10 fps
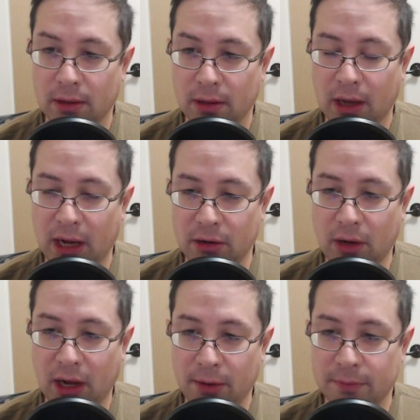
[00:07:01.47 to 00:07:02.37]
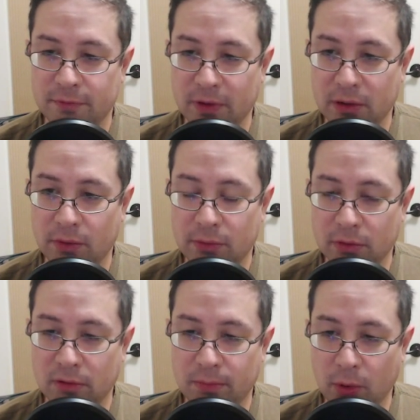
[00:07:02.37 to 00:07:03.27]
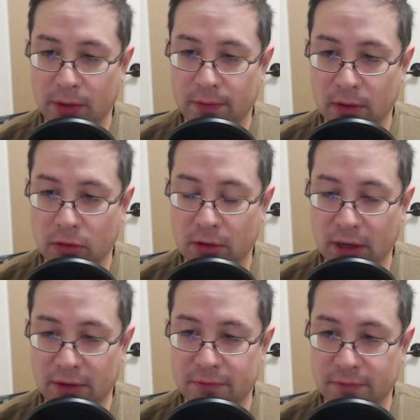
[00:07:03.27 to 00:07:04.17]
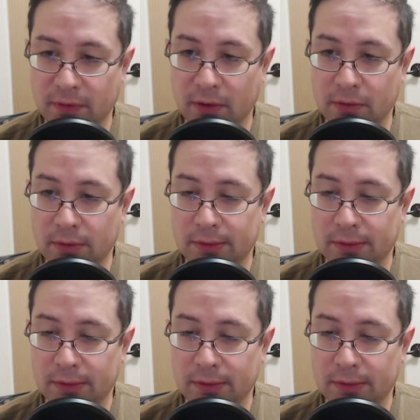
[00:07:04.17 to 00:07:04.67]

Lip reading: I don't know how I'm really going to exploit this enough, though.